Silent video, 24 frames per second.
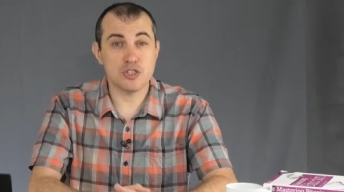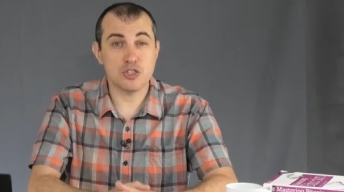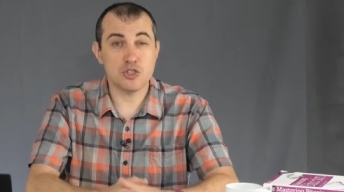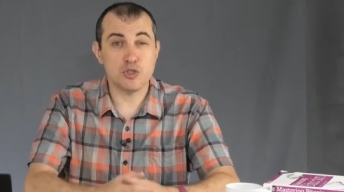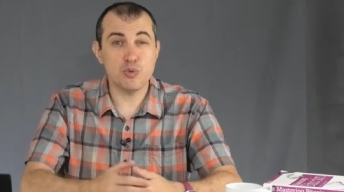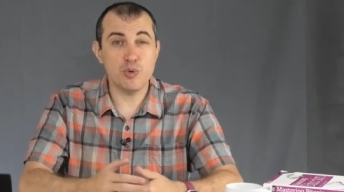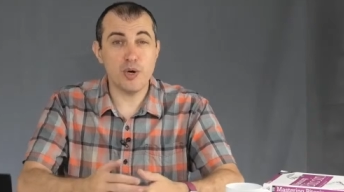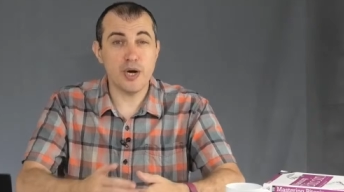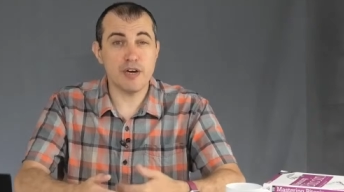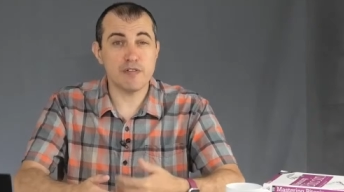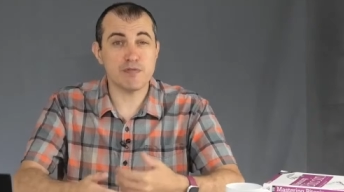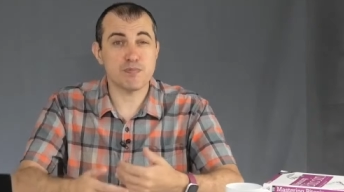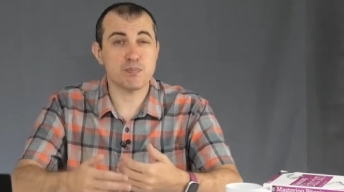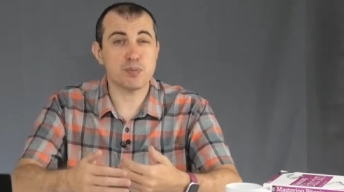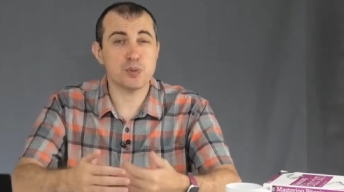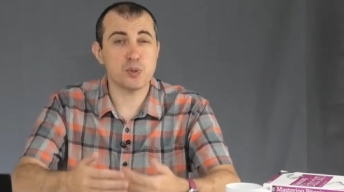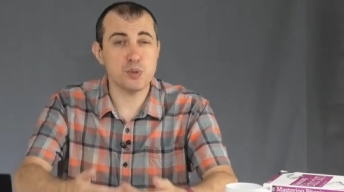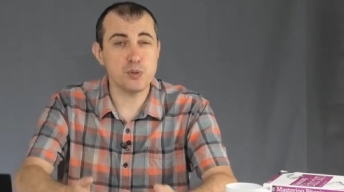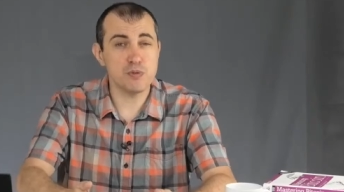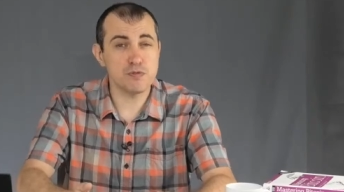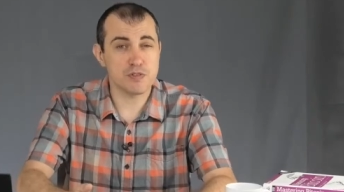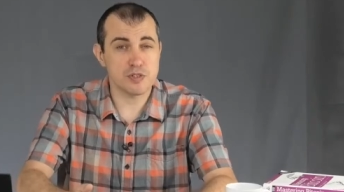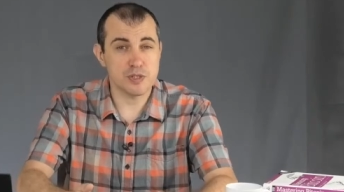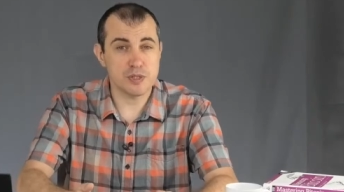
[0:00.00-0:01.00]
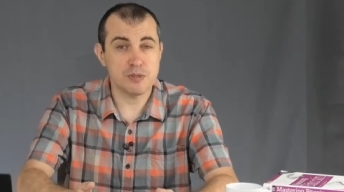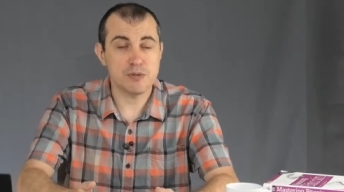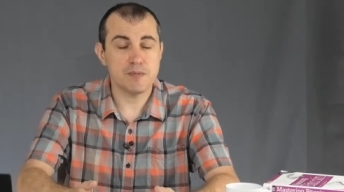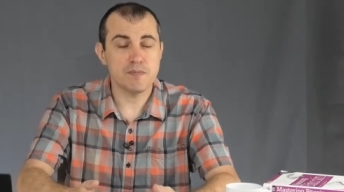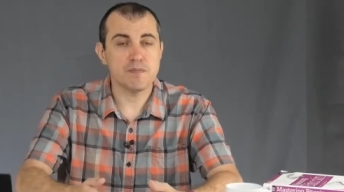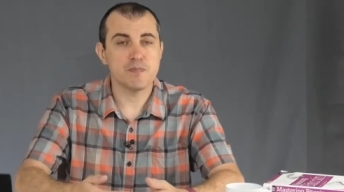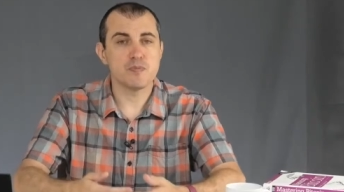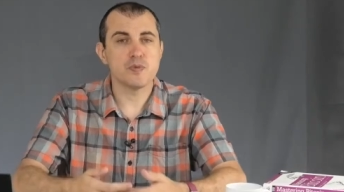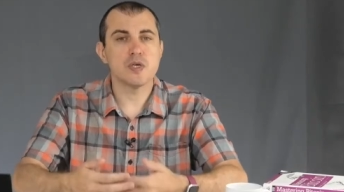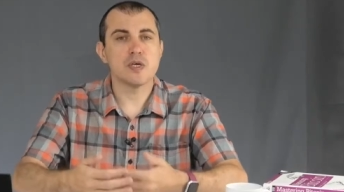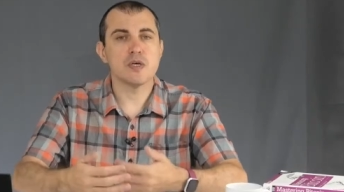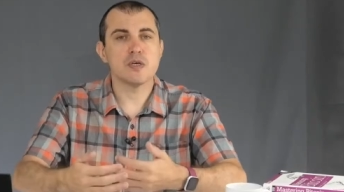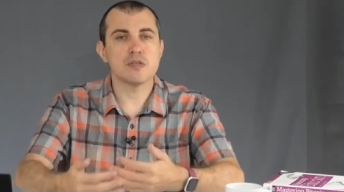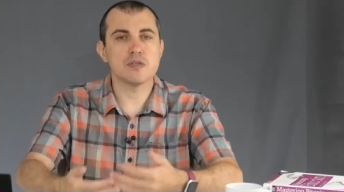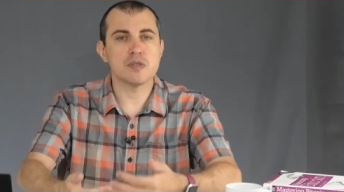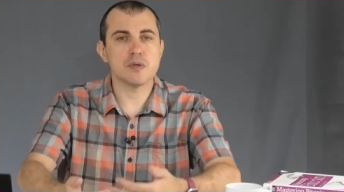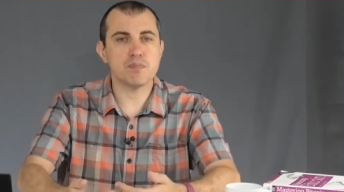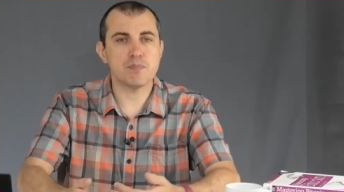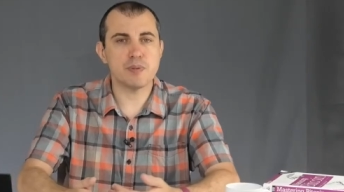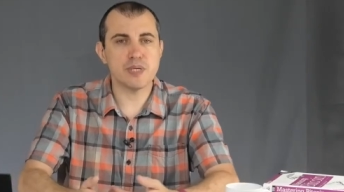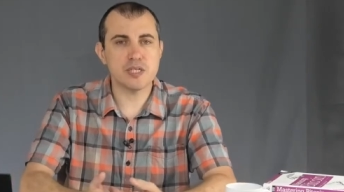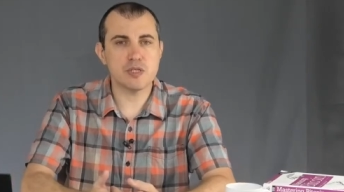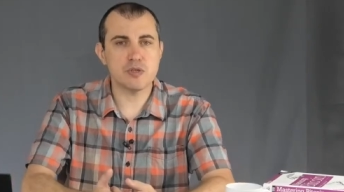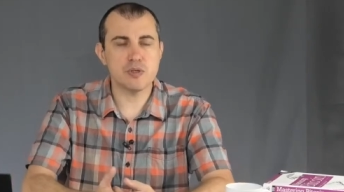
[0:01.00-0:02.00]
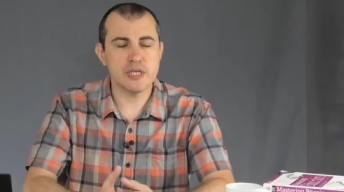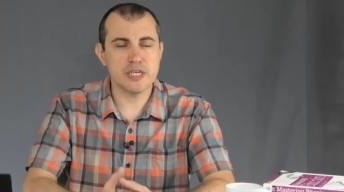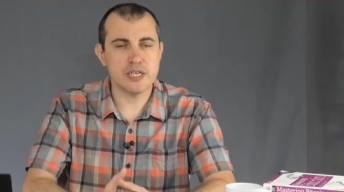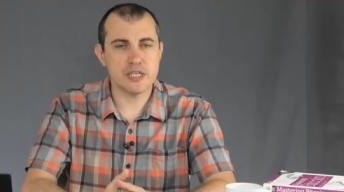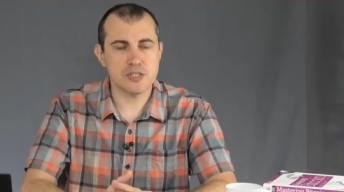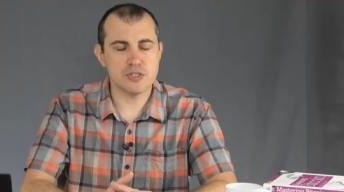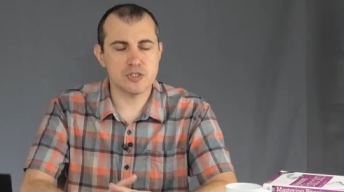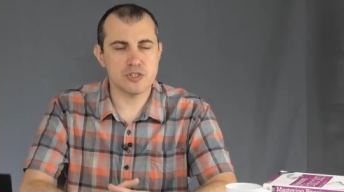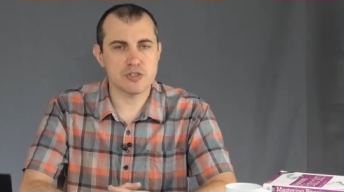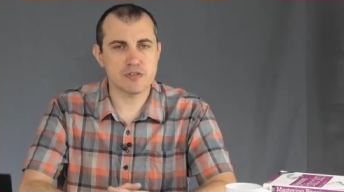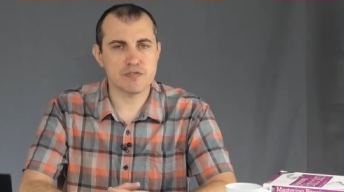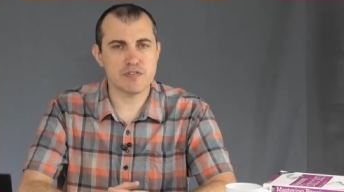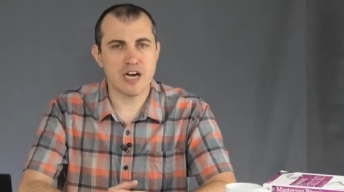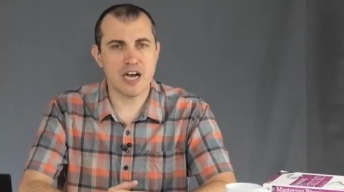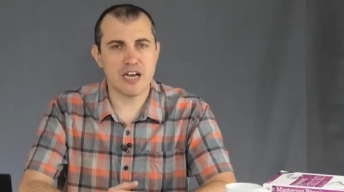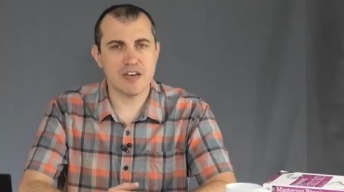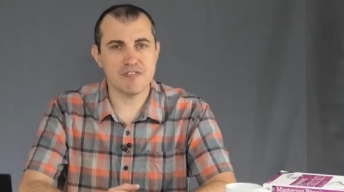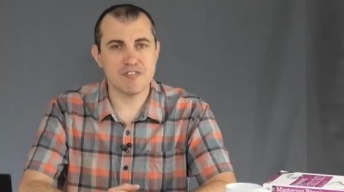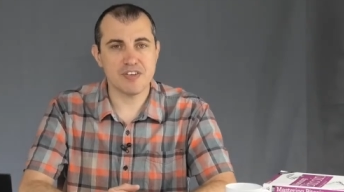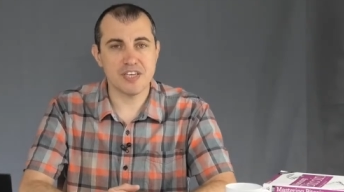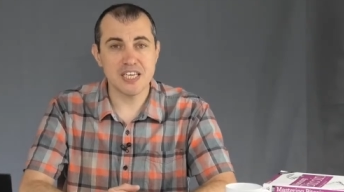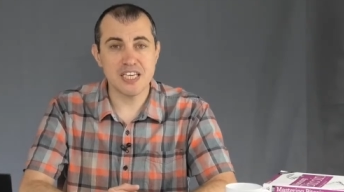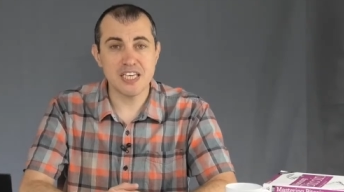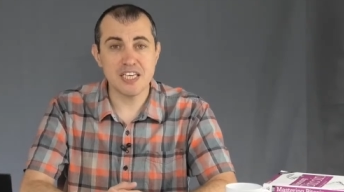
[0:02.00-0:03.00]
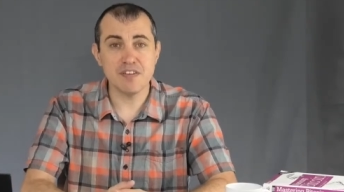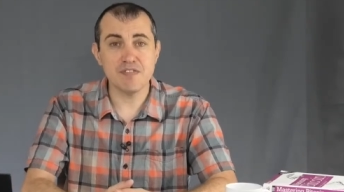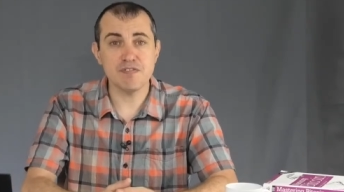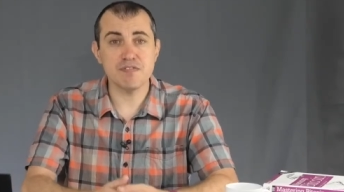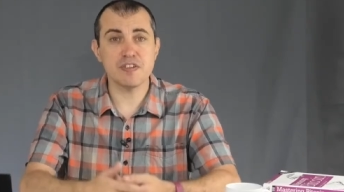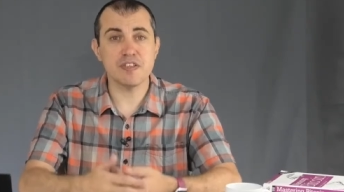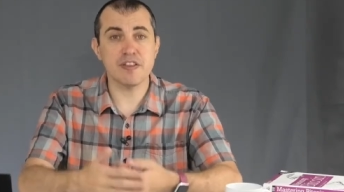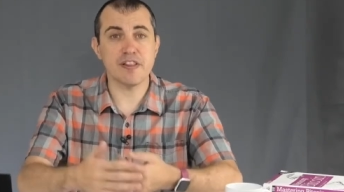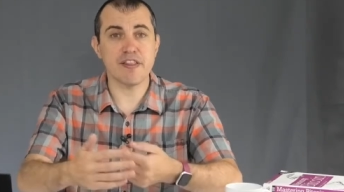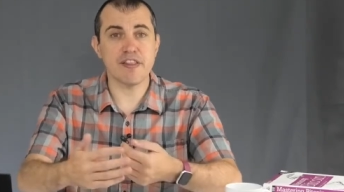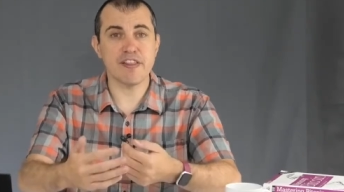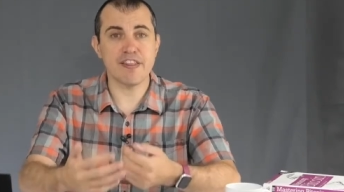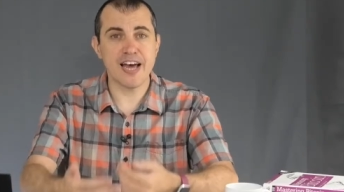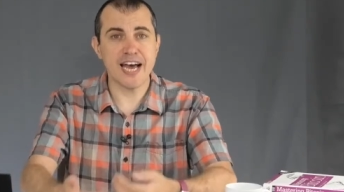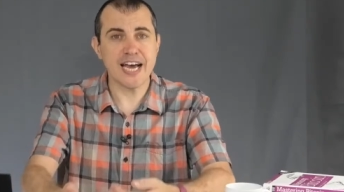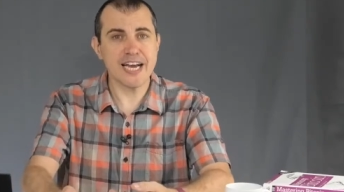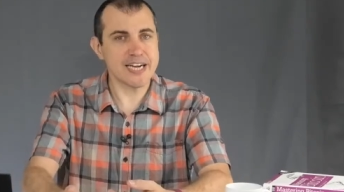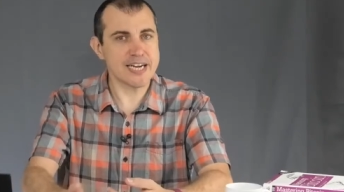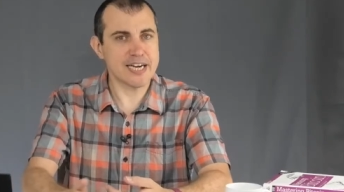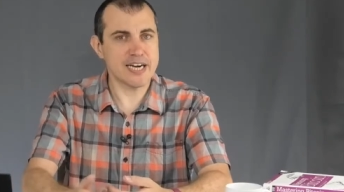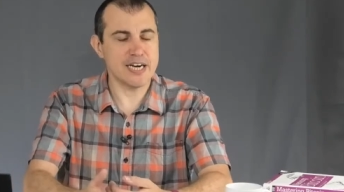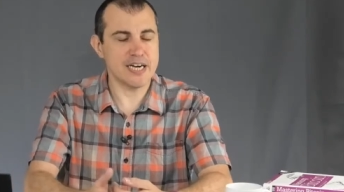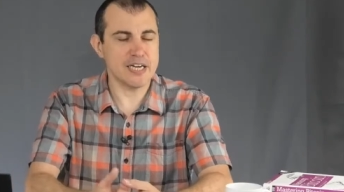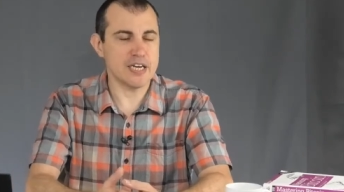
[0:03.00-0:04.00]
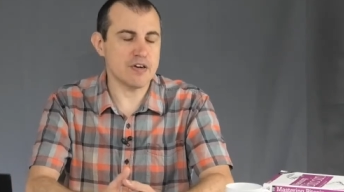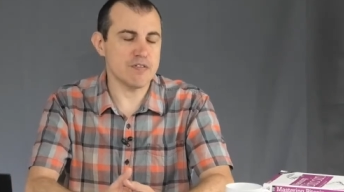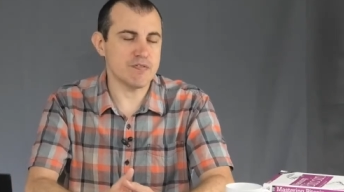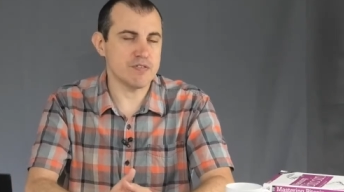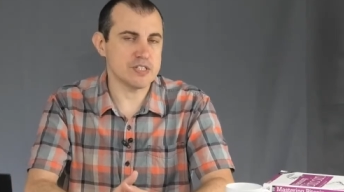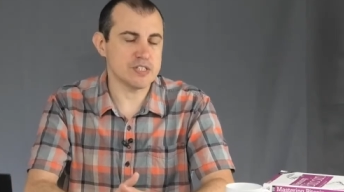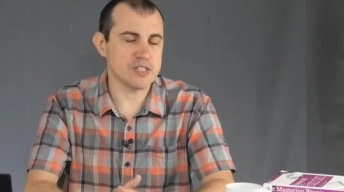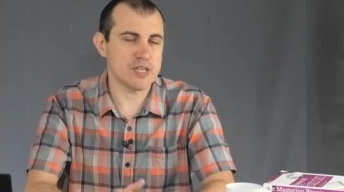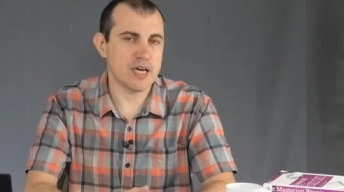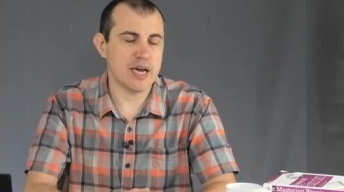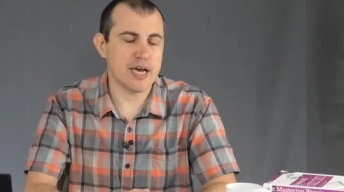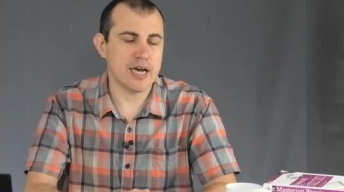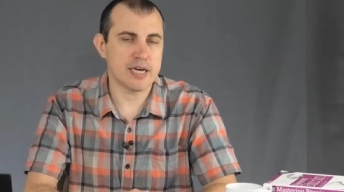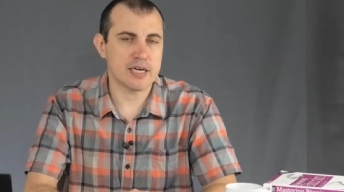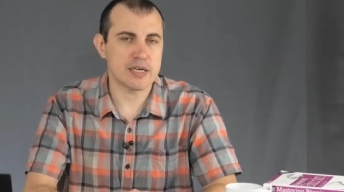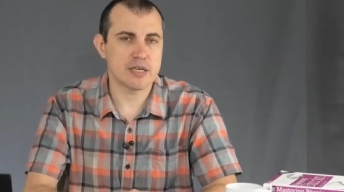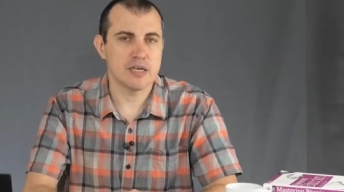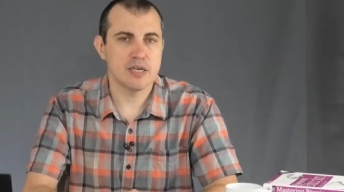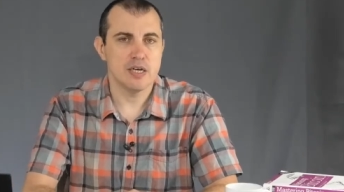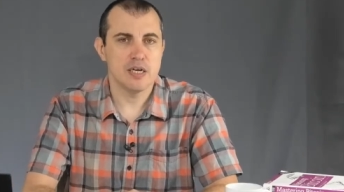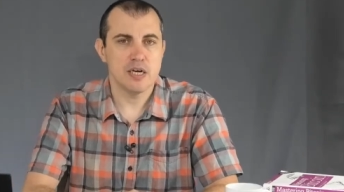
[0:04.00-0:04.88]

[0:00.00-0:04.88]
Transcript: You have proven that Bitcoin can survive even that kind of attack.